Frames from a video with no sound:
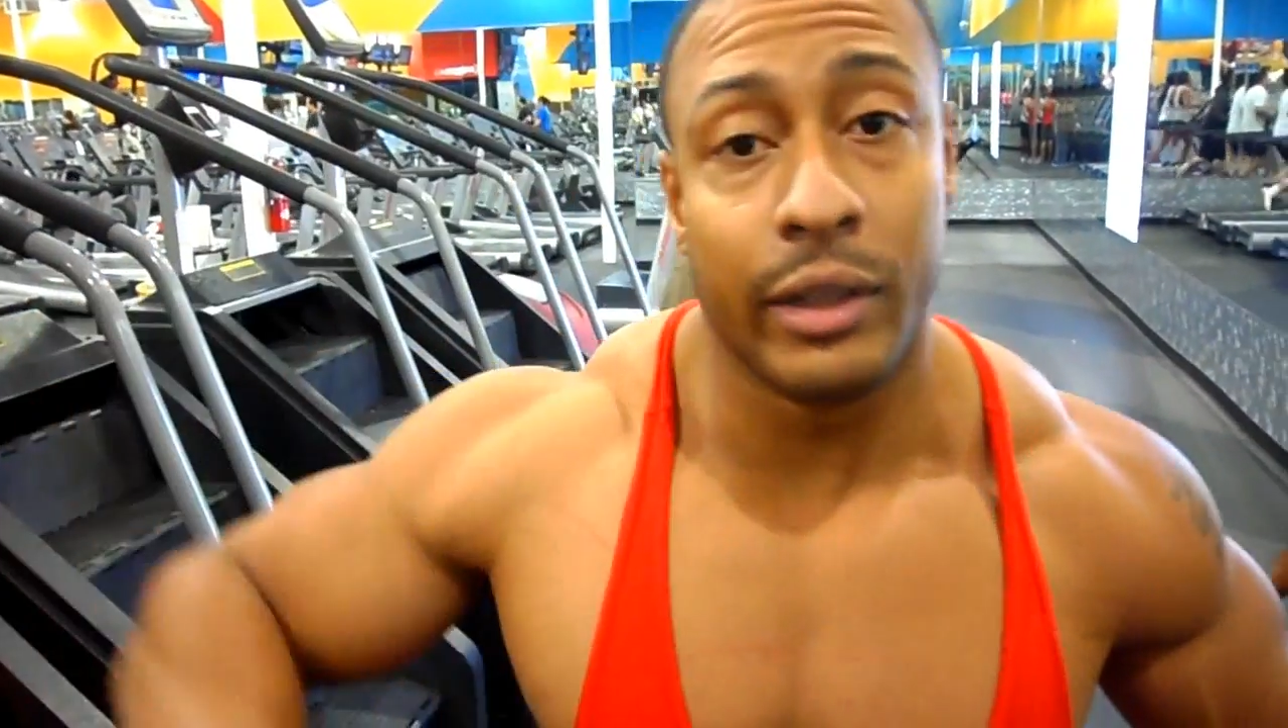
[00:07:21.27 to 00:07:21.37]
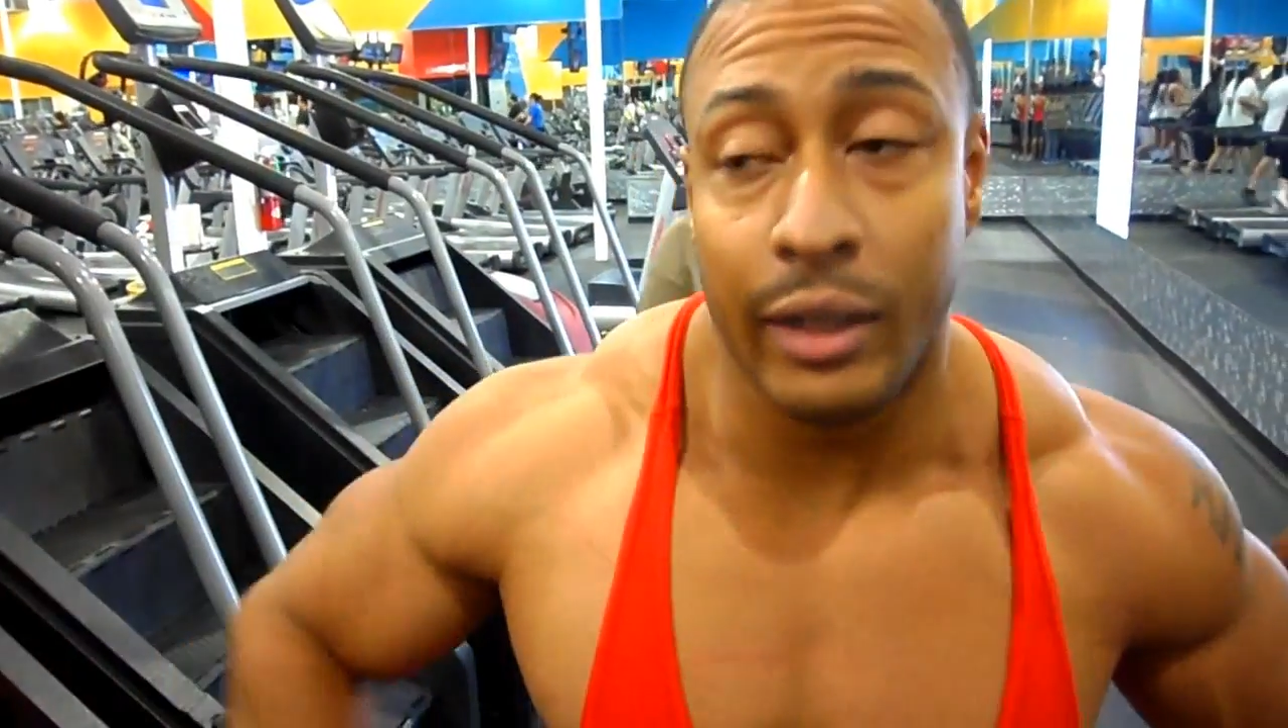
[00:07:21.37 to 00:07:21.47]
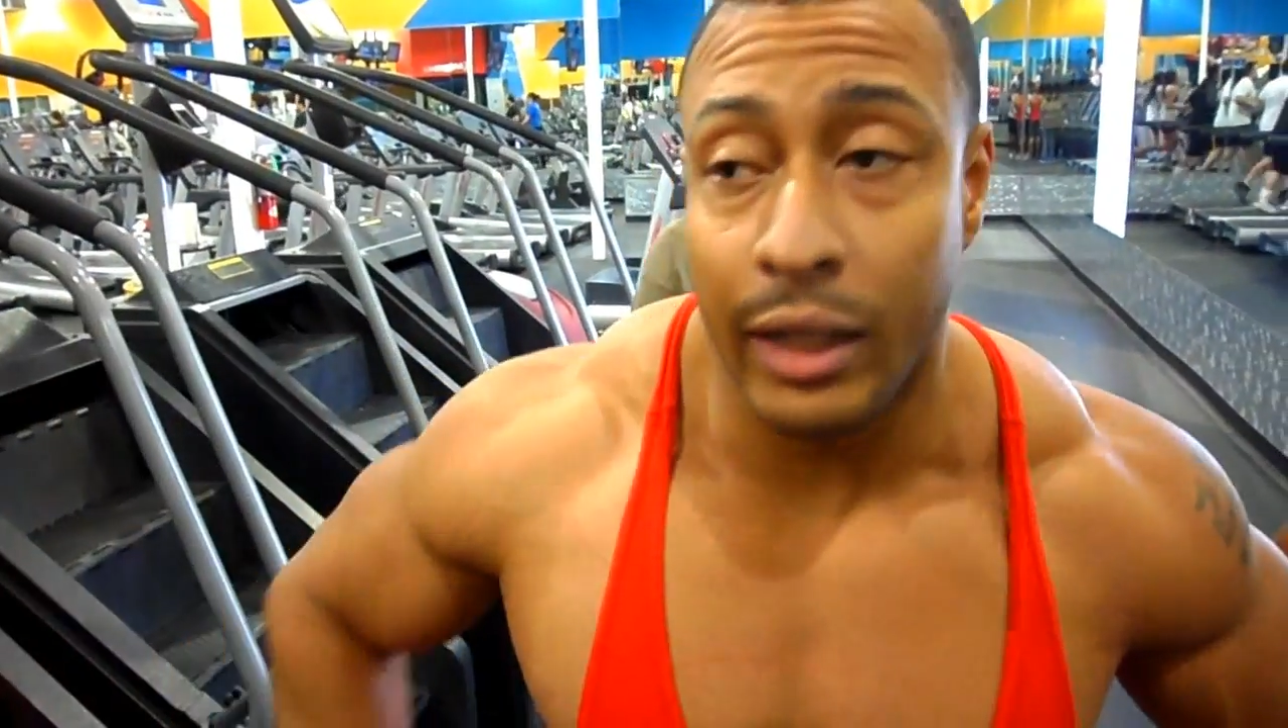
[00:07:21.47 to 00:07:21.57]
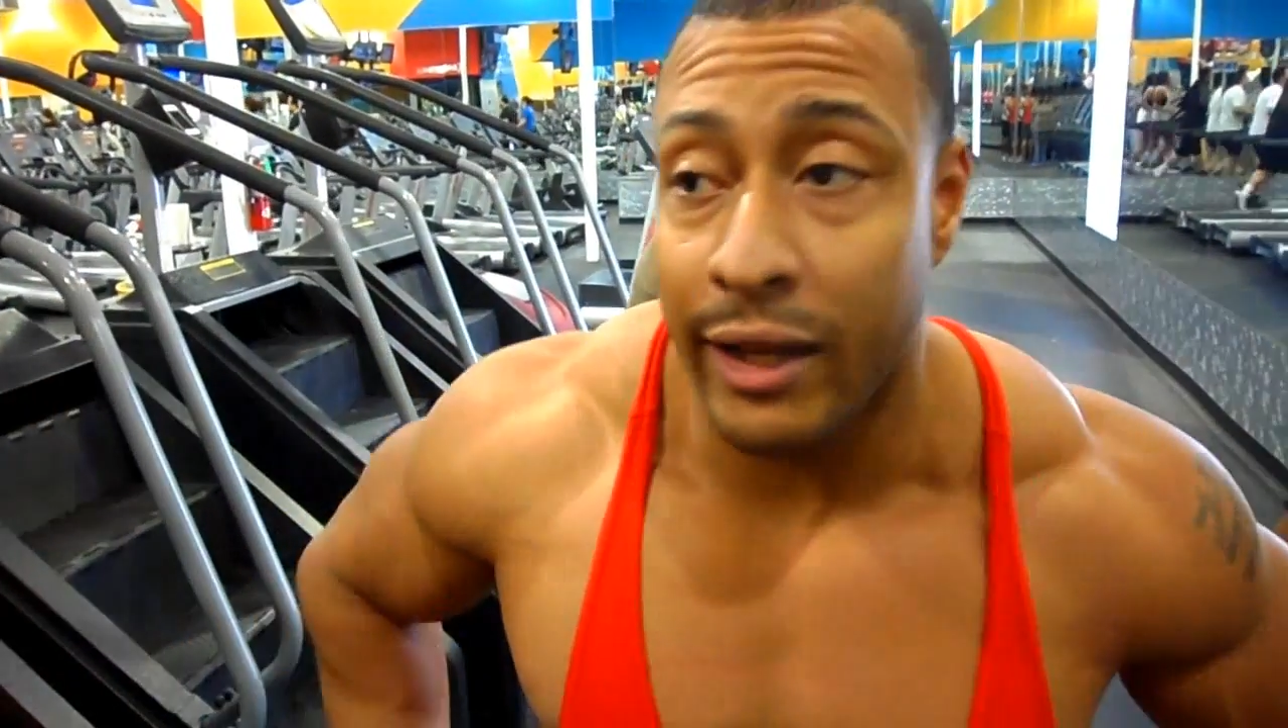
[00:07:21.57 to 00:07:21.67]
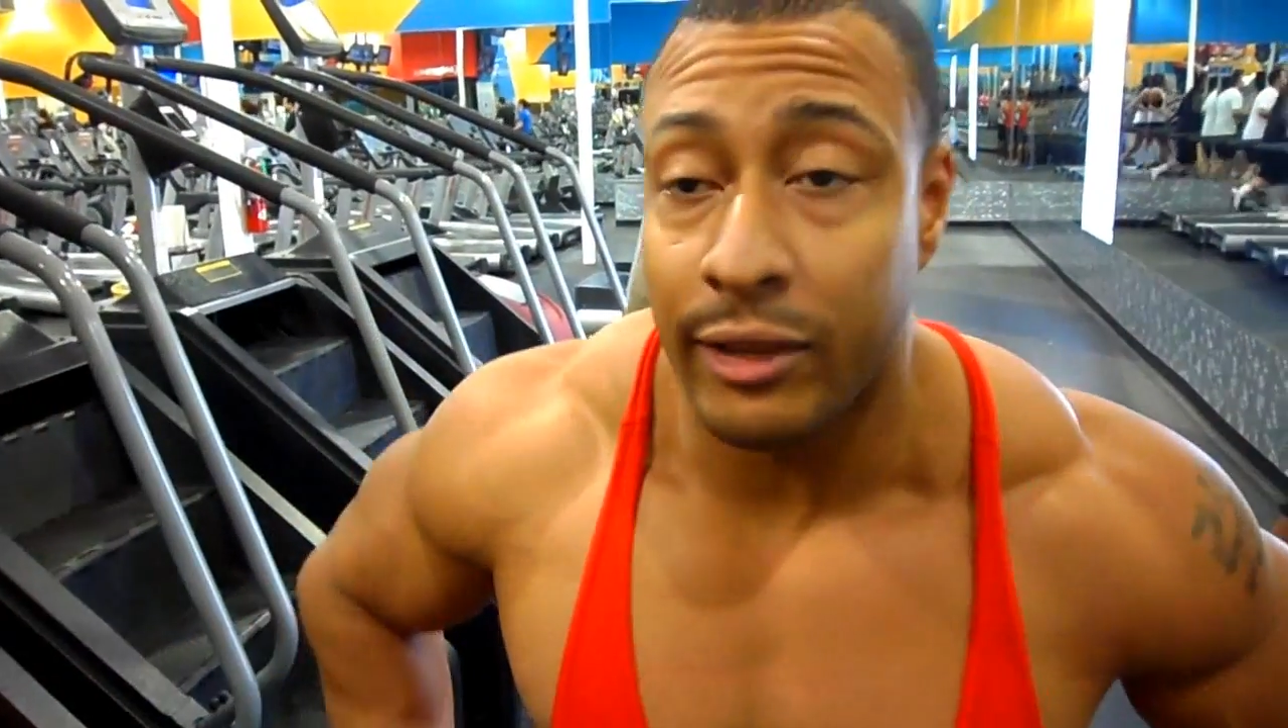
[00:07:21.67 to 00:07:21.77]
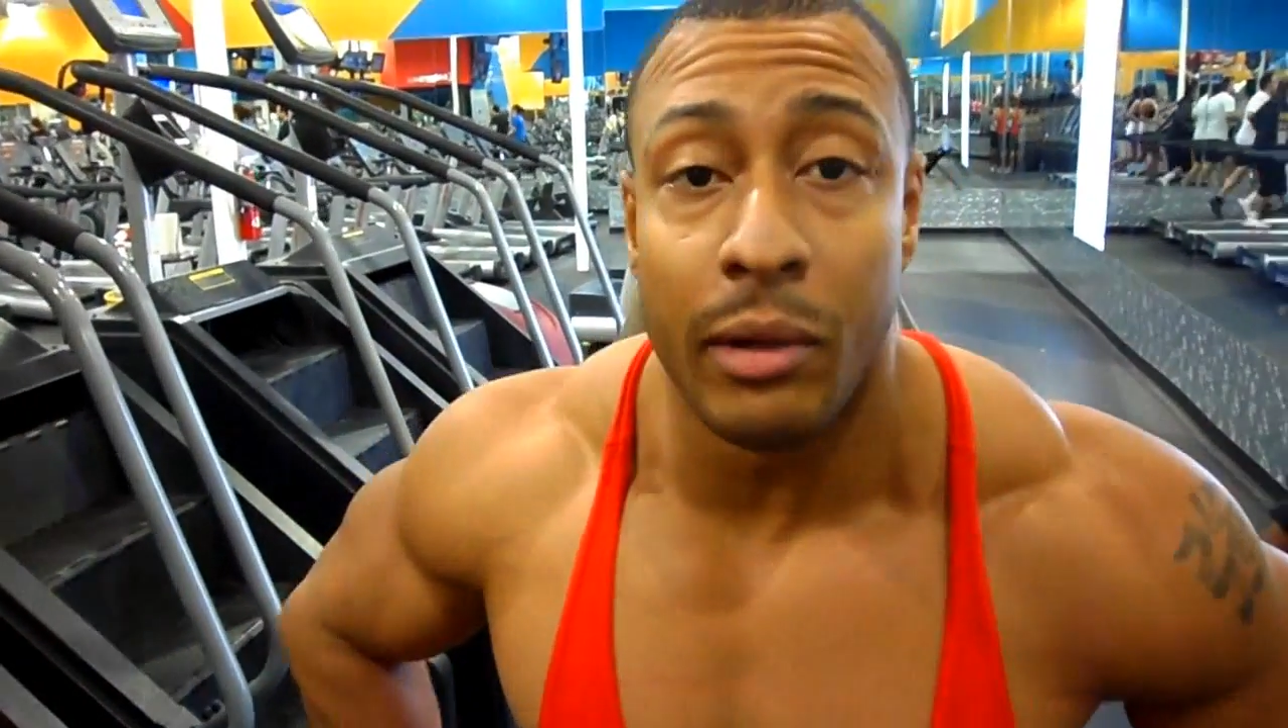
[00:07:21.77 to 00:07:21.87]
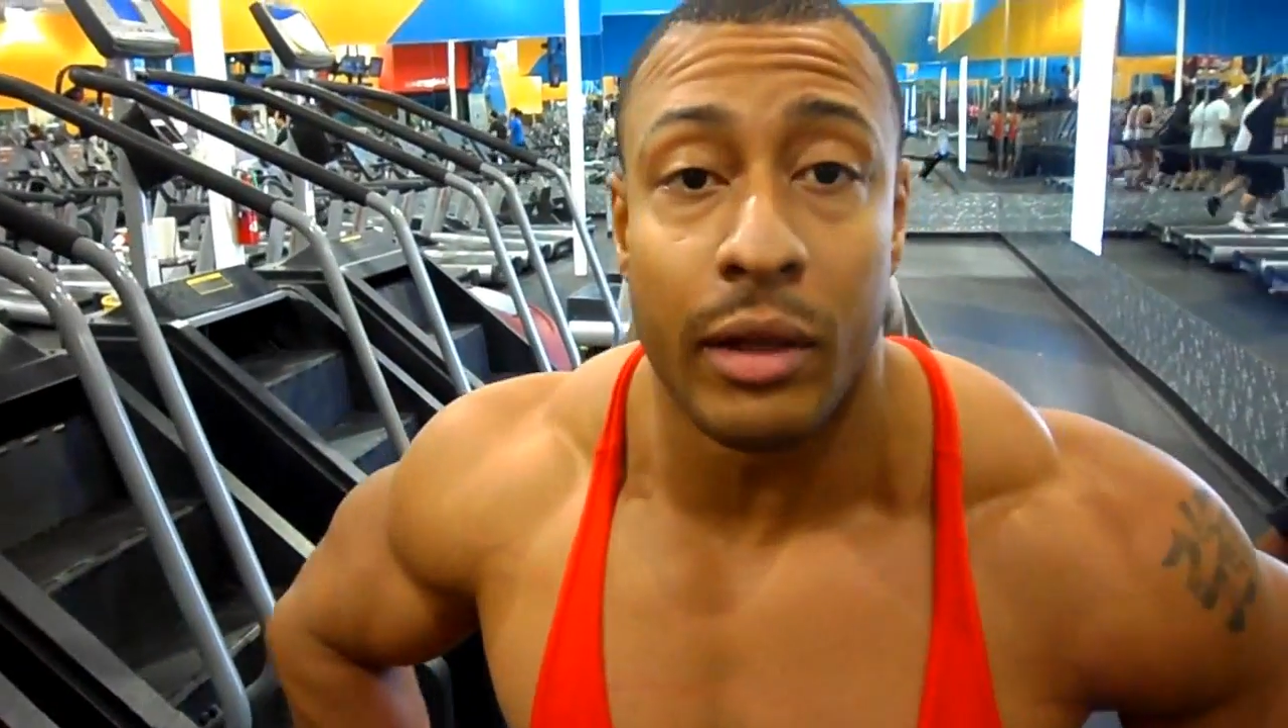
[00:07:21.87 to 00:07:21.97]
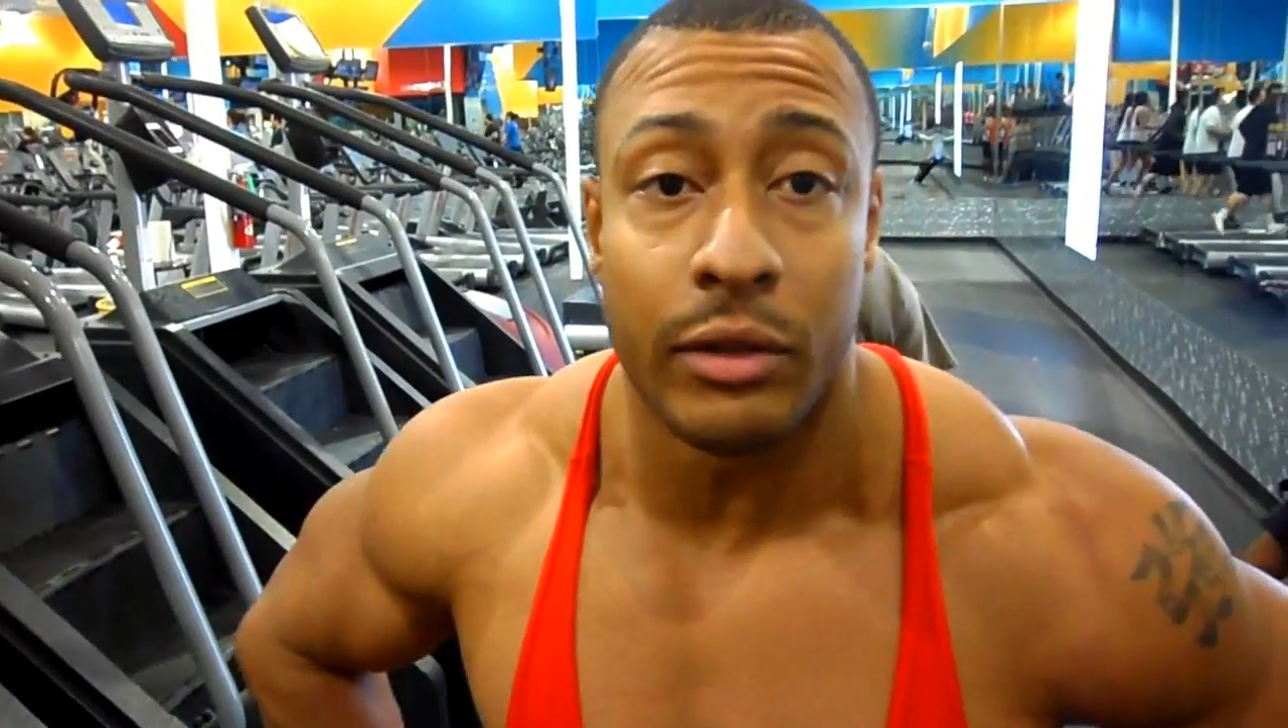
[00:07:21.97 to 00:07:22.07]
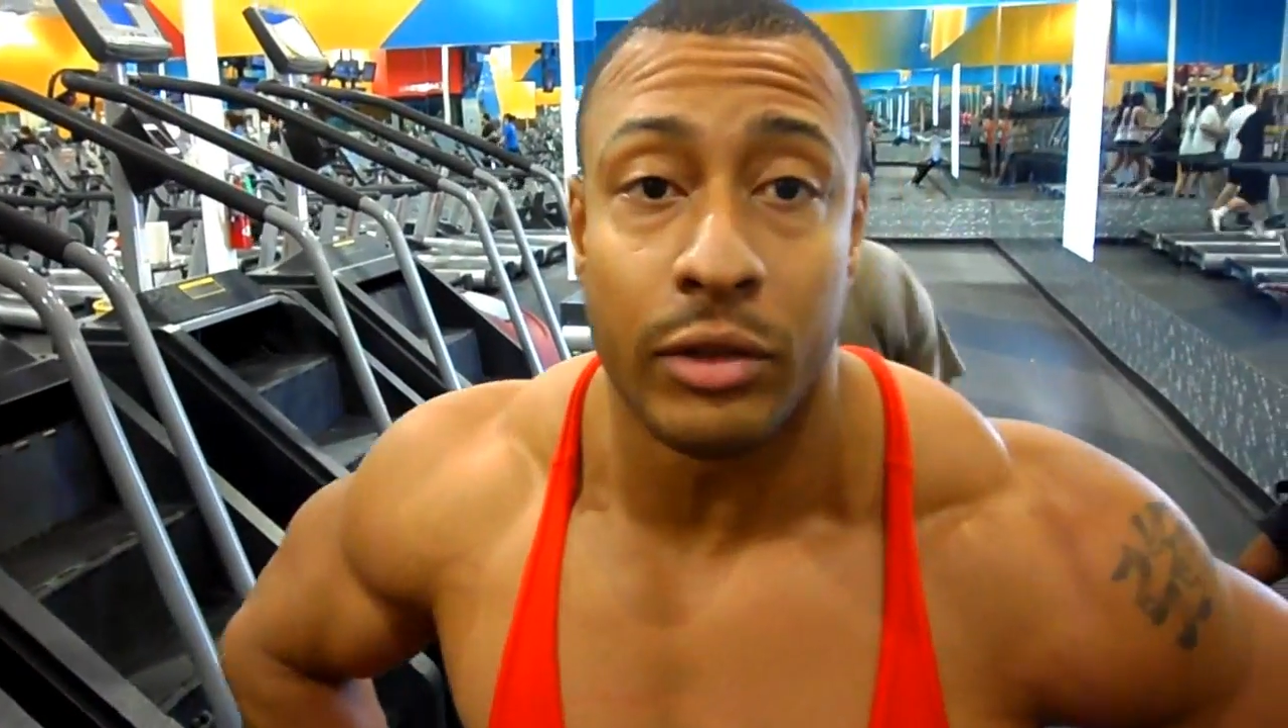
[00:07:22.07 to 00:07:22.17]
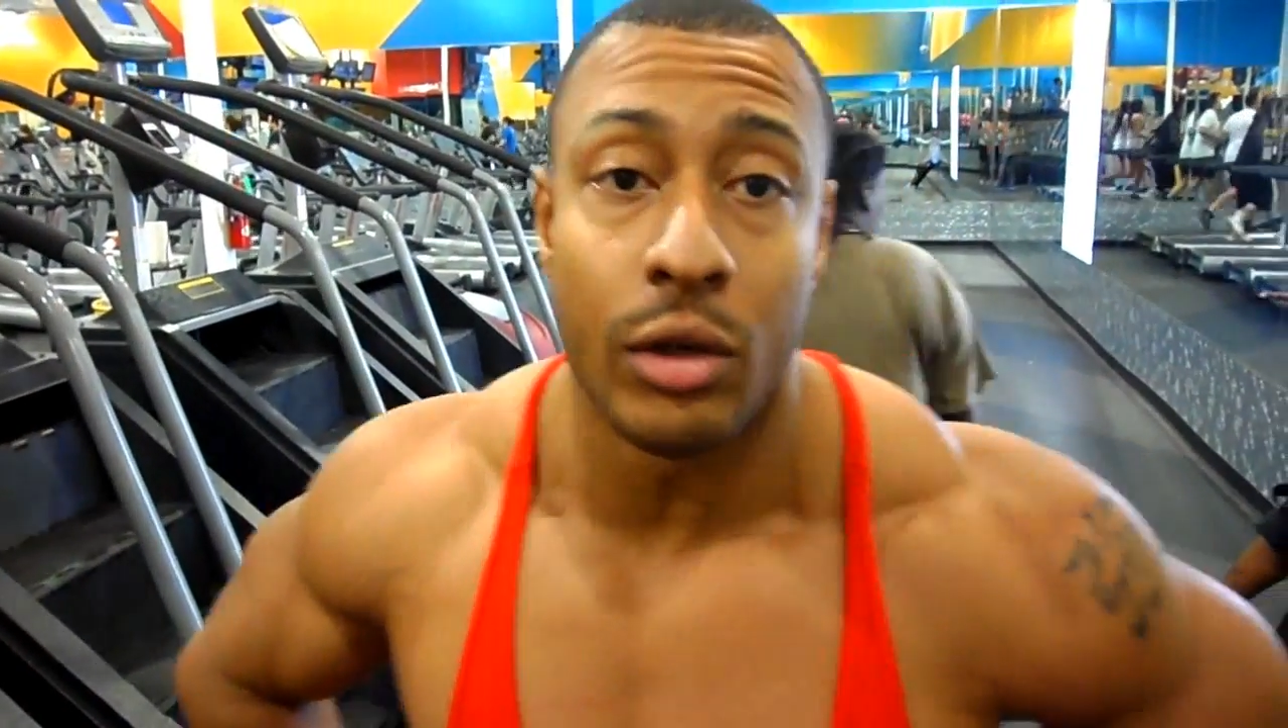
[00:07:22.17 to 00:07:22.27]
in the last month
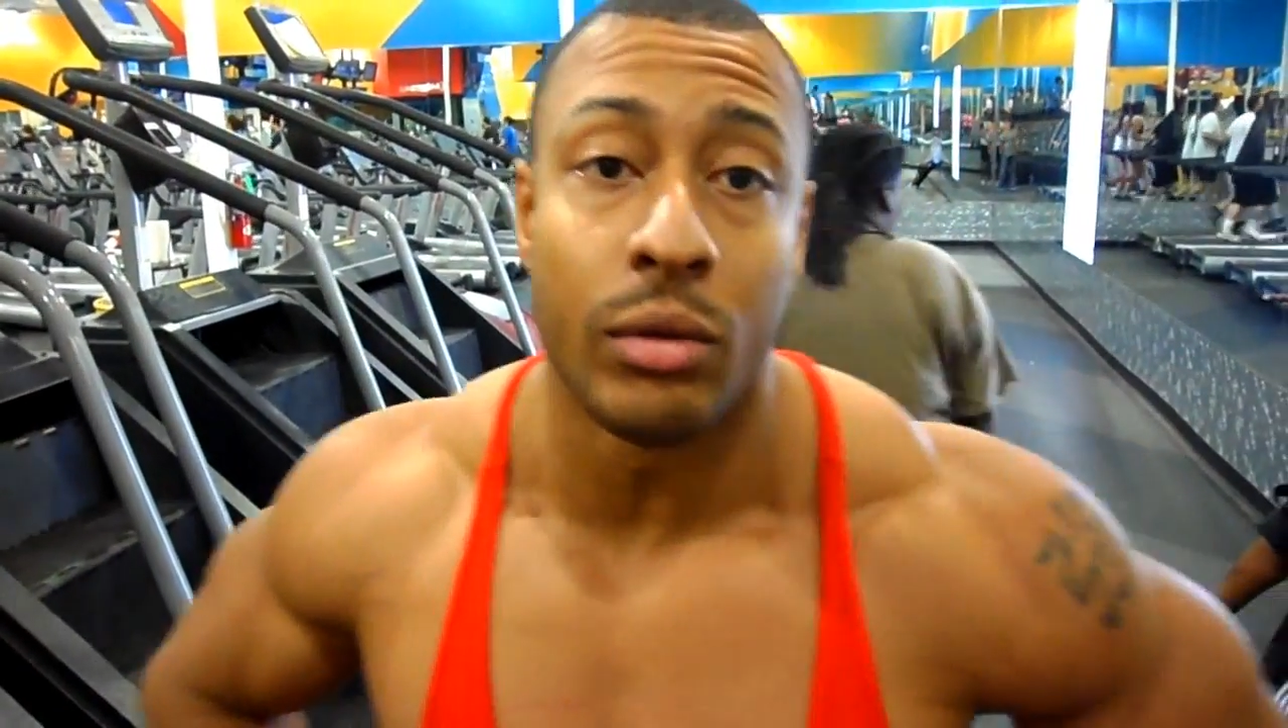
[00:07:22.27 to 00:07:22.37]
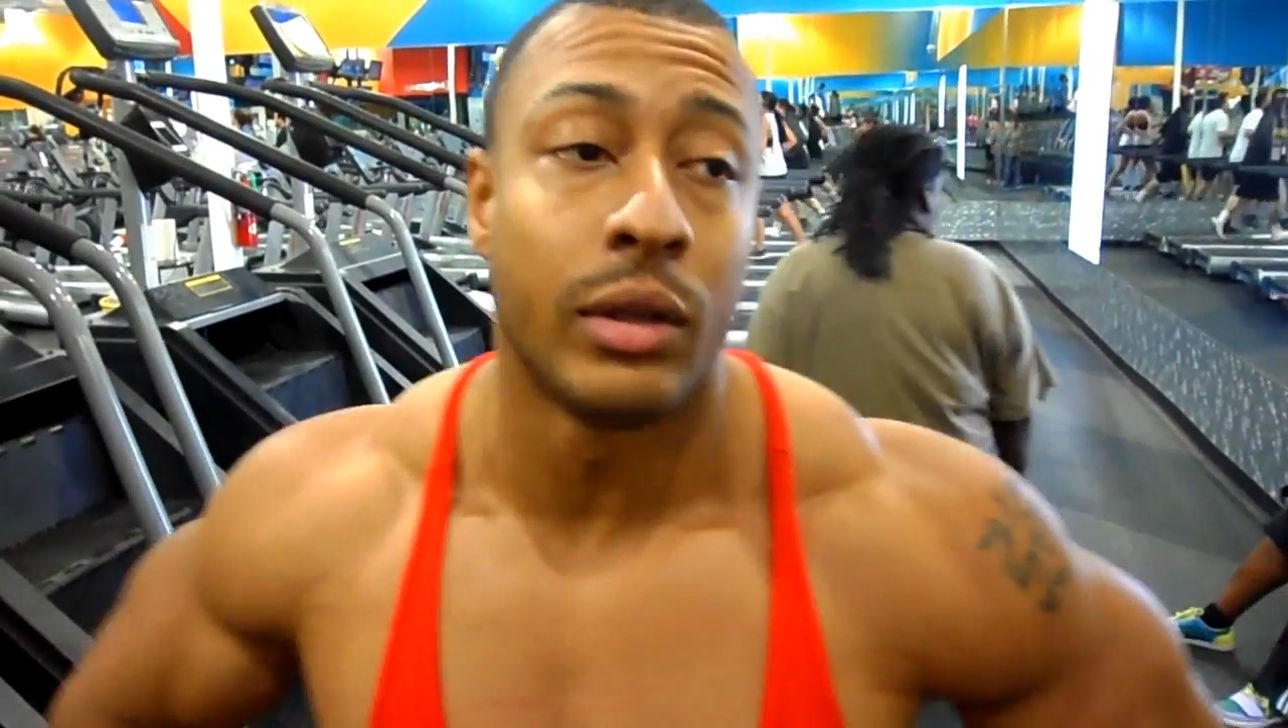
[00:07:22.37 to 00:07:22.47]
or so.